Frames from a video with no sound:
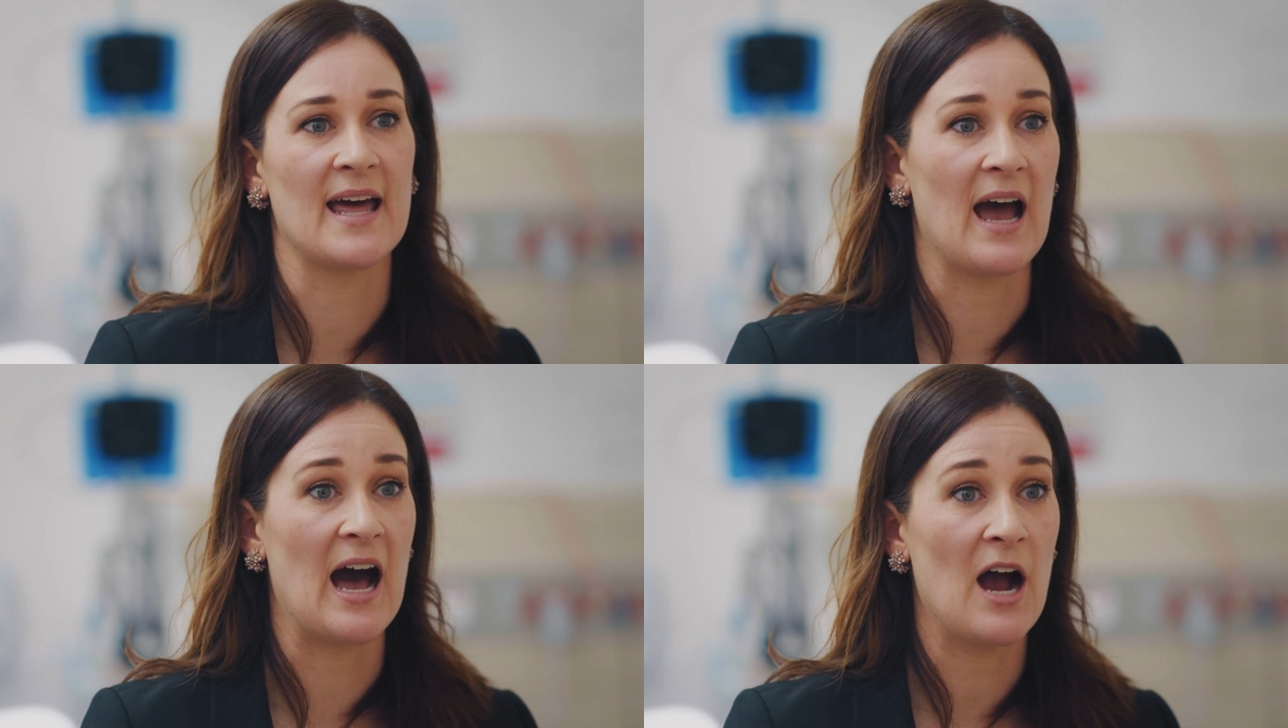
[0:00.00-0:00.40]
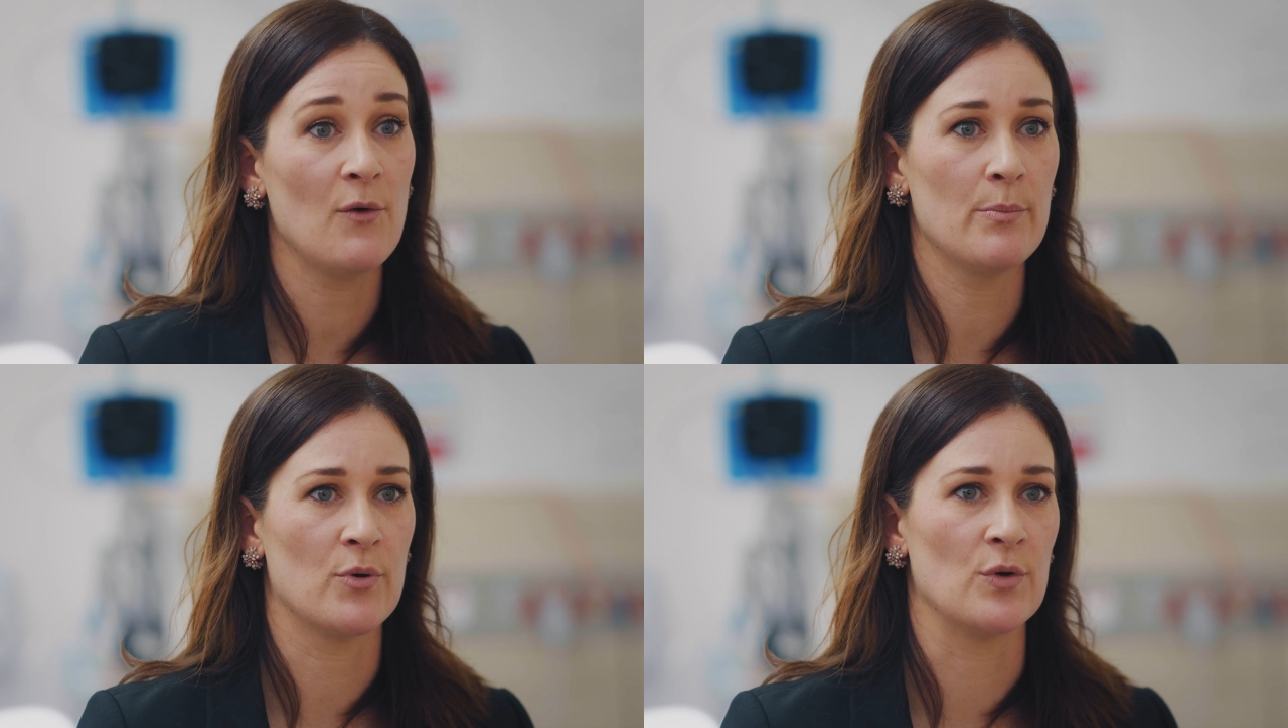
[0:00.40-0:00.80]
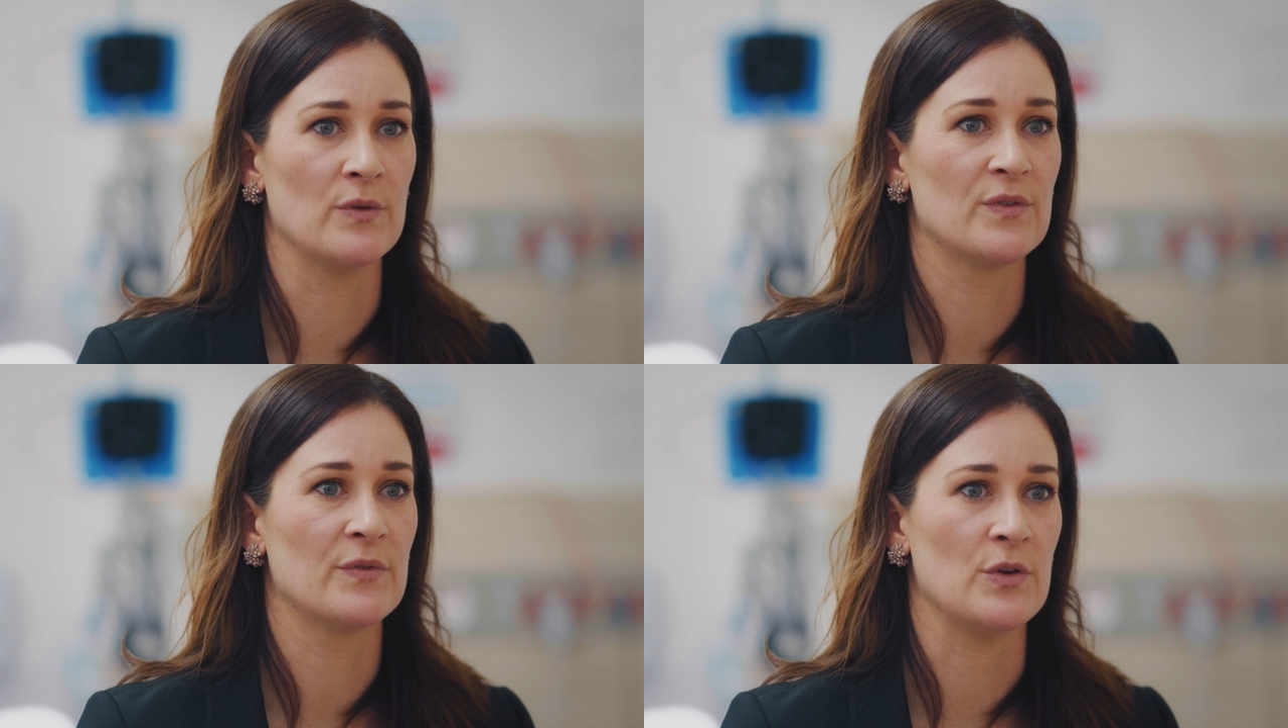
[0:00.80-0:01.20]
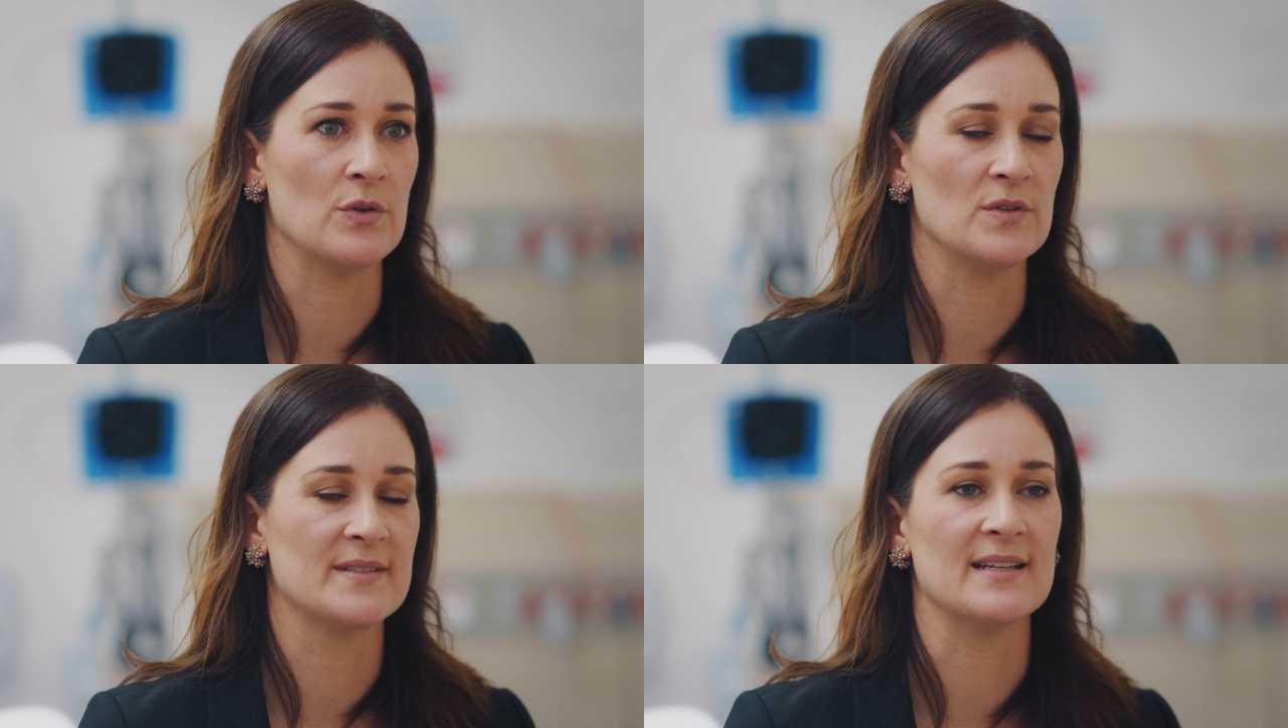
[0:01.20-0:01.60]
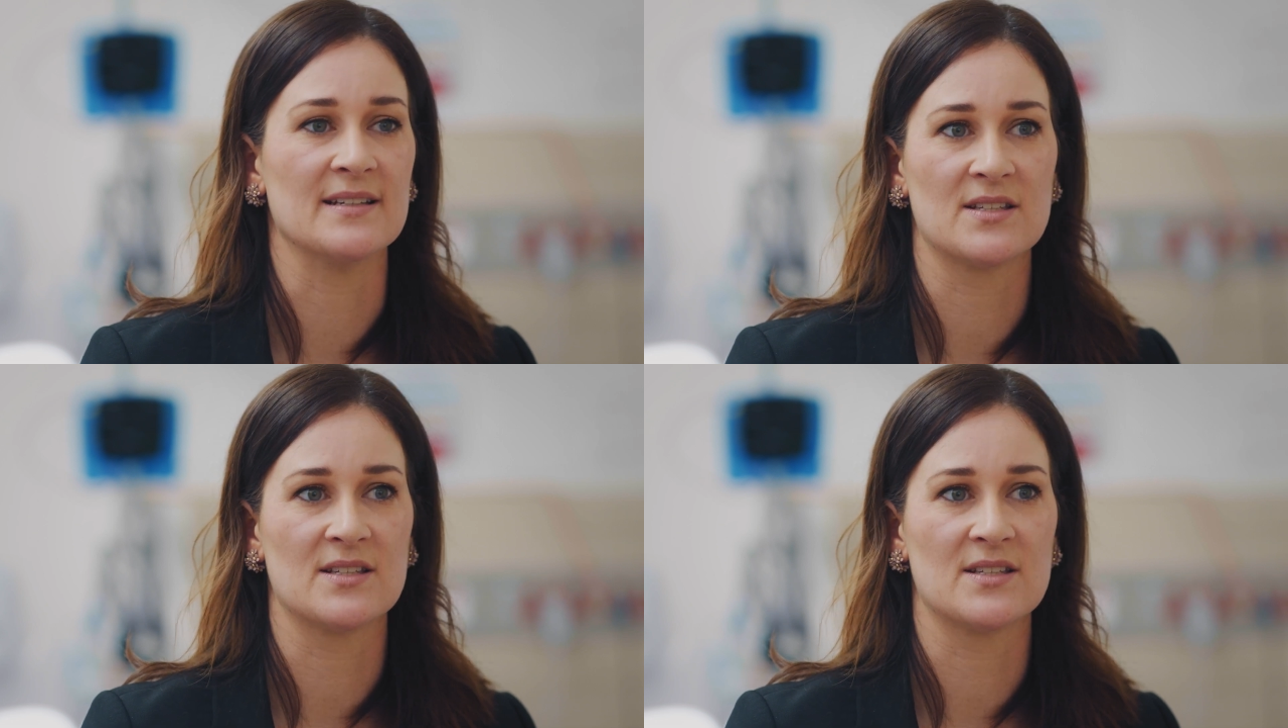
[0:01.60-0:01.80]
that are approved for use in